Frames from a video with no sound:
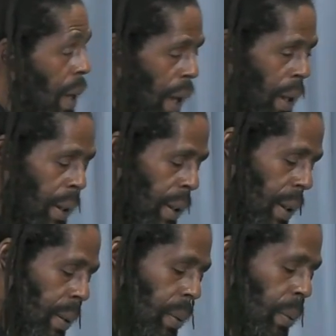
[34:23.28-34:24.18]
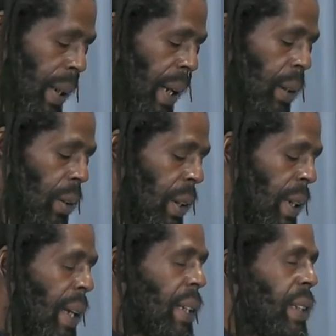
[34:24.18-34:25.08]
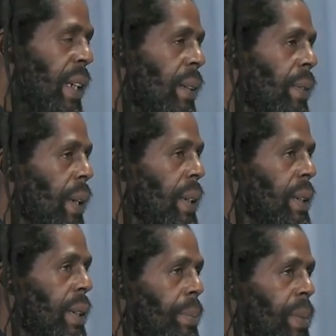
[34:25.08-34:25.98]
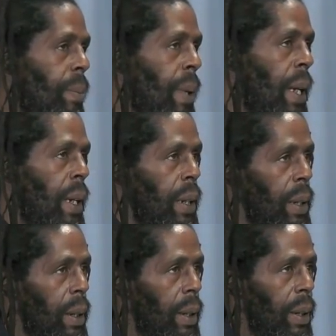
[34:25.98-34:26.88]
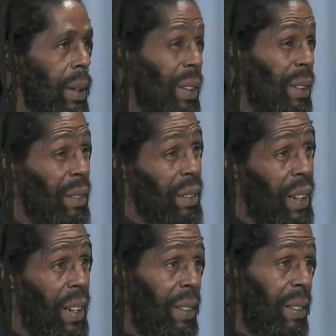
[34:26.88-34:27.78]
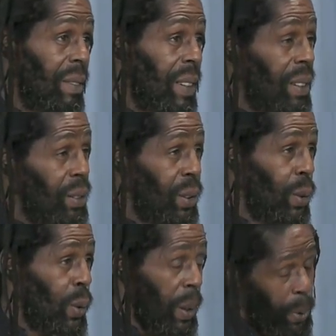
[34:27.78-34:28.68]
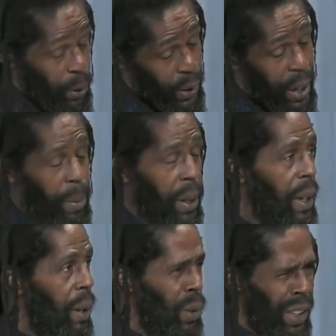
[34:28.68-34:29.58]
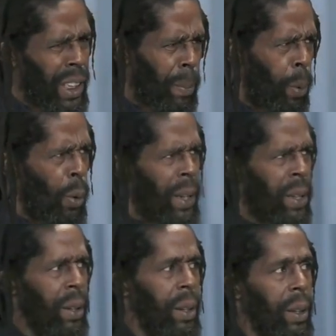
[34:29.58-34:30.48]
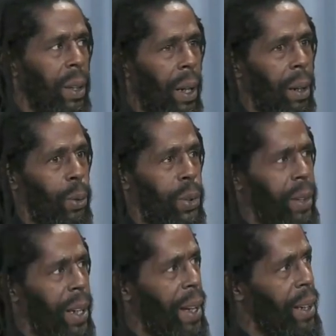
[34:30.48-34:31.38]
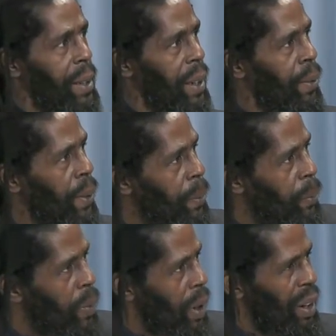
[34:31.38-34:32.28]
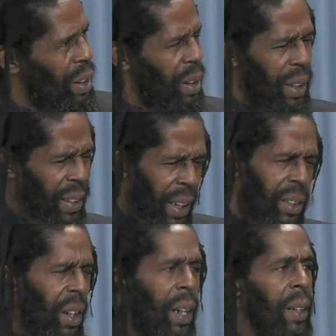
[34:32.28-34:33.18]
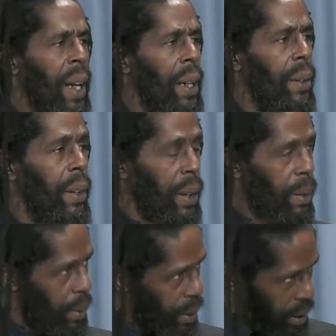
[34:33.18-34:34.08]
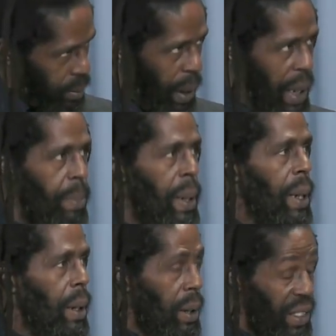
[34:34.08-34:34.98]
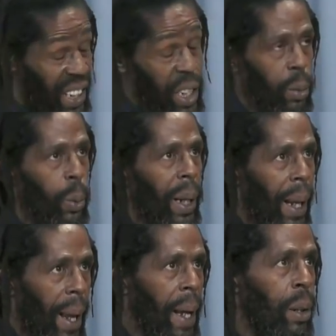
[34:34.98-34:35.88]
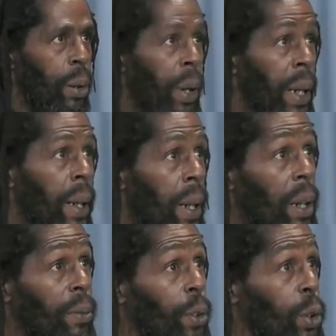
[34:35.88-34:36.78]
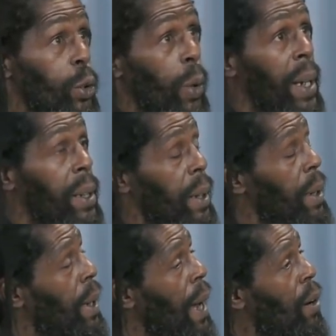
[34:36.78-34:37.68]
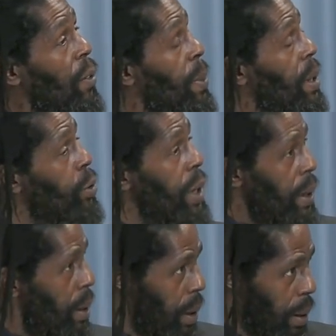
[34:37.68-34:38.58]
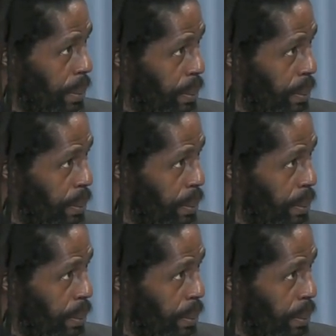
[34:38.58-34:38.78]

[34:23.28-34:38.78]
And when I got the negative, it seemed to me like the consultant, the person giving me the thing, was disappointed that I was negative. And it's things like that that has made me continually angry and frustrated in how I've been treated.